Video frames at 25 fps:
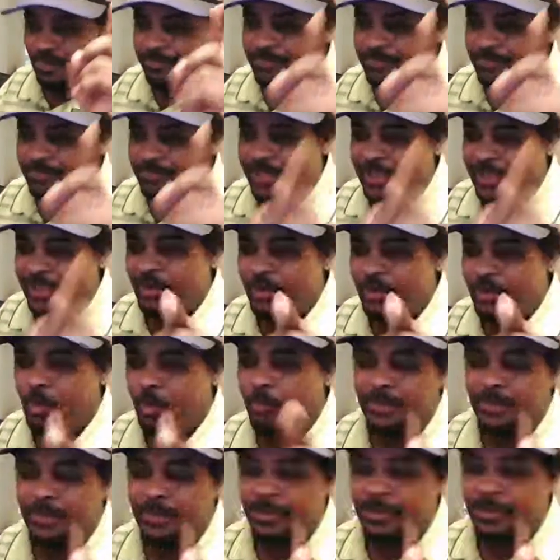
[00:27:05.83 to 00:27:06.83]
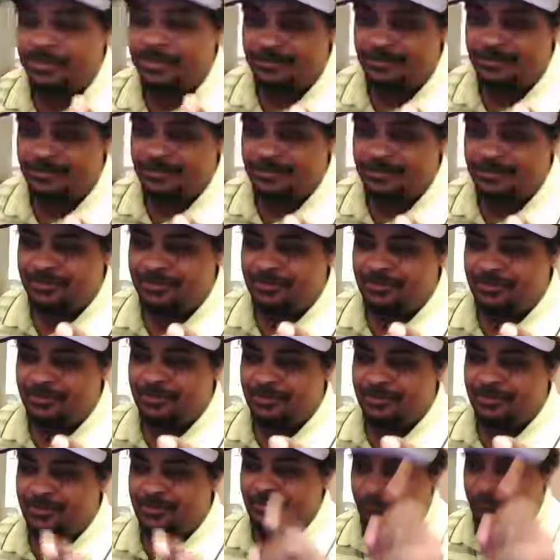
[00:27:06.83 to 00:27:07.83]
They call me
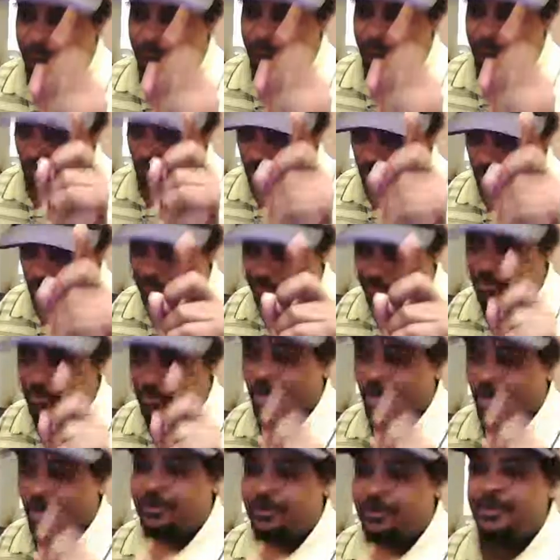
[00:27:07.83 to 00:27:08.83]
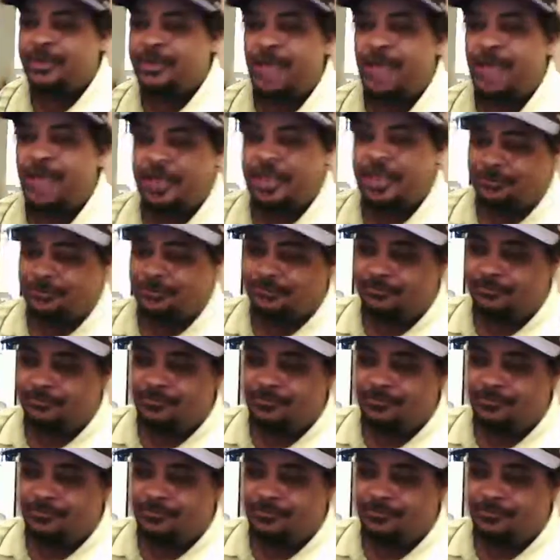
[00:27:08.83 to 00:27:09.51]
the one guardian knight.